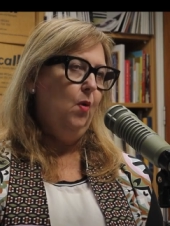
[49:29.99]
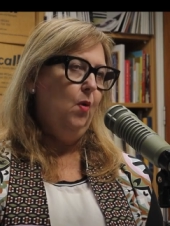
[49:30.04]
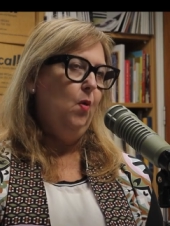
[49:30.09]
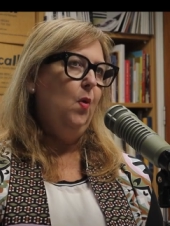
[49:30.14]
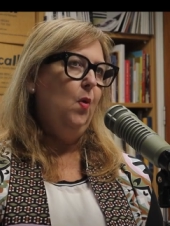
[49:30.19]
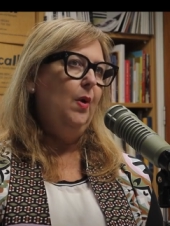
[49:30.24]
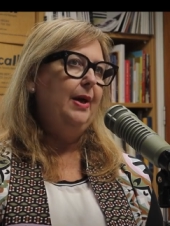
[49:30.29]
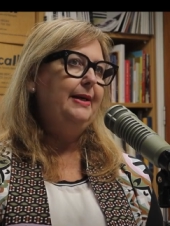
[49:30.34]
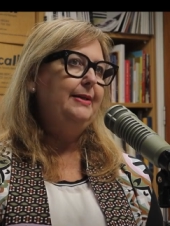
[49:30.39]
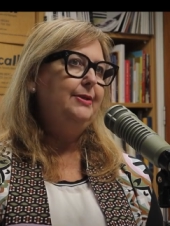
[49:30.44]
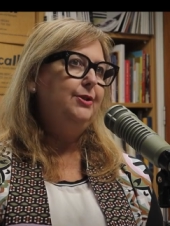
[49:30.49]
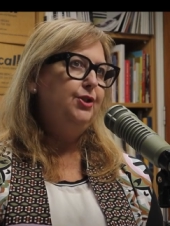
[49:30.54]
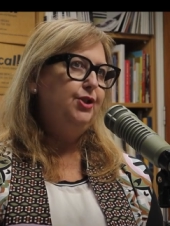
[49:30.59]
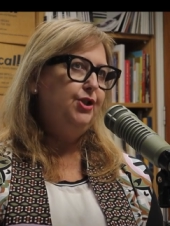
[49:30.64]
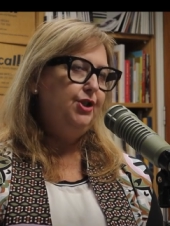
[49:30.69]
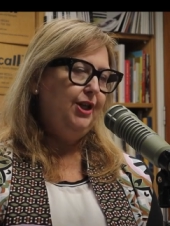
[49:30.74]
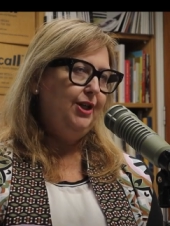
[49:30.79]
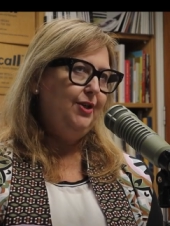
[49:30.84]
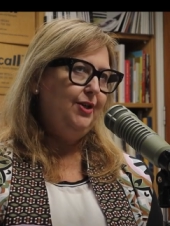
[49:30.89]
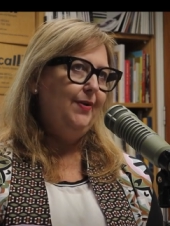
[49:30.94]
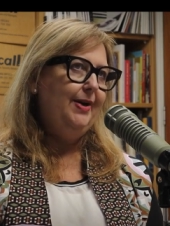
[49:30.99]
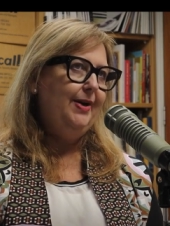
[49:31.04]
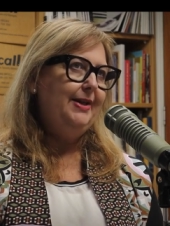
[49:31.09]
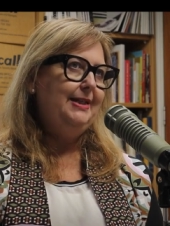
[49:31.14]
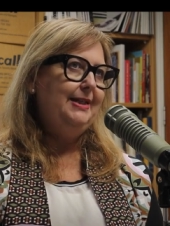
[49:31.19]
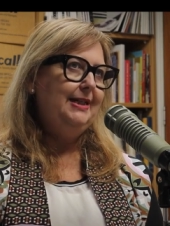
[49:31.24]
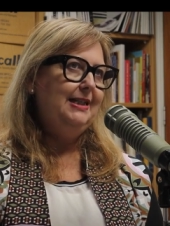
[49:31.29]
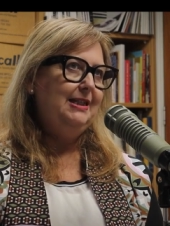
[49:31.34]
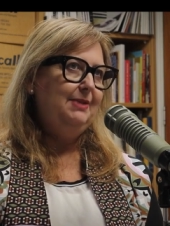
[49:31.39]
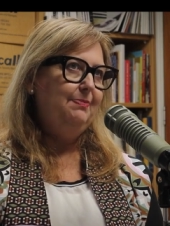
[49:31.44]
or is
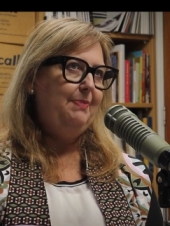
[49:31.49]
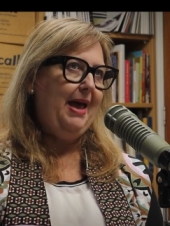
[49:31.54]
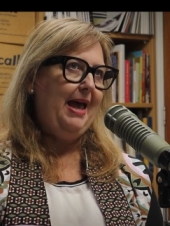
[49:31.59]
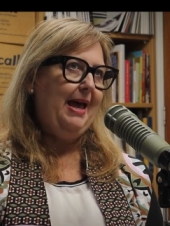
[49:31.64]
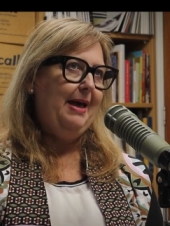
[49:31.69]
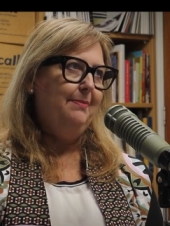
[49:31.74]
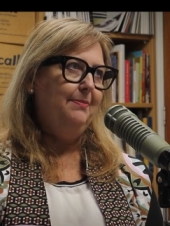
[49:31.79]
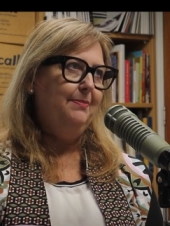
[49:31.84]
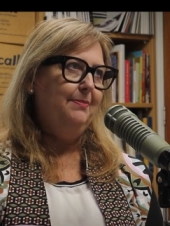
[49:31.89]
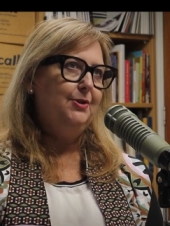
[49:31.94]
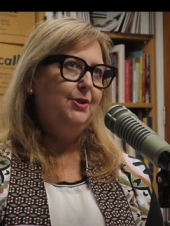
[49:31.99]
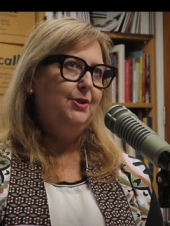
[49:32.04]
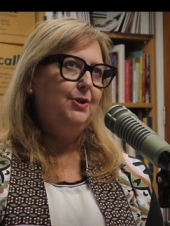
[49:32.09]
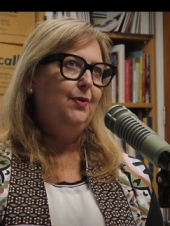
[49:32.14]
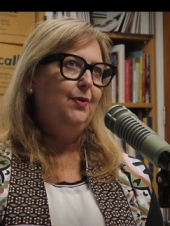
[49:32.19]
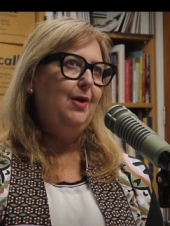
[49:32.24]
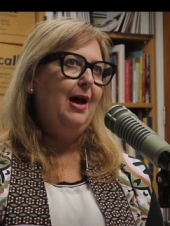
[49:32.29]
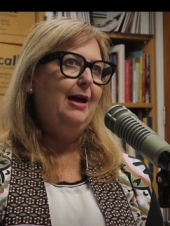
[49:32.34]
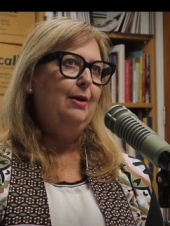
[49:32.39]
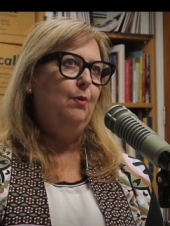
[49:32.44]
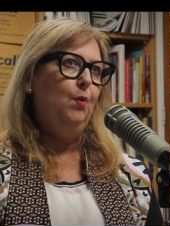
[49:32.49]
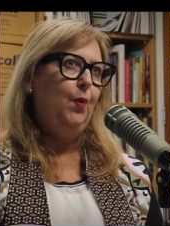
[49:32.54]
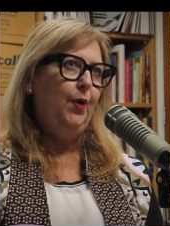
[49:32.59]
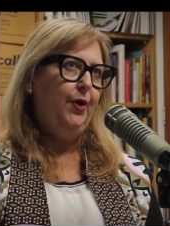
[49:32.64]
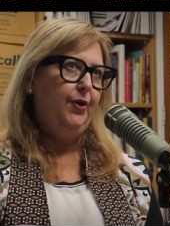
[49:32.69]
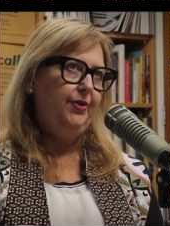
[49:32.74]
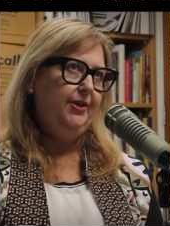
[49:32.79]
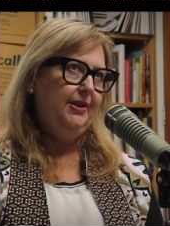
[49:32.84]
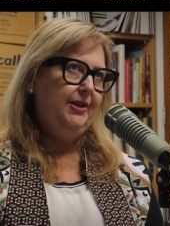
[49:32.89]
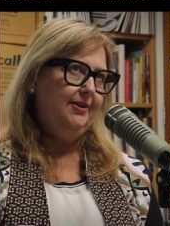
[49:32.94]
generating spam to
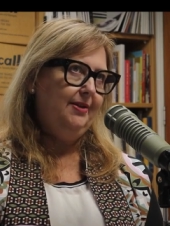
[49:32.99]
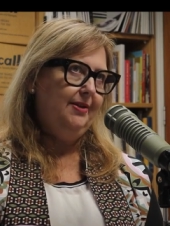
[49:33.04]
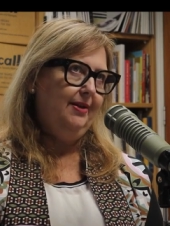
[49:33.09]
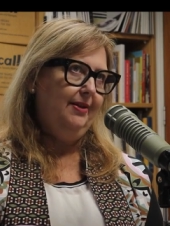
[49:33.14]
unworthy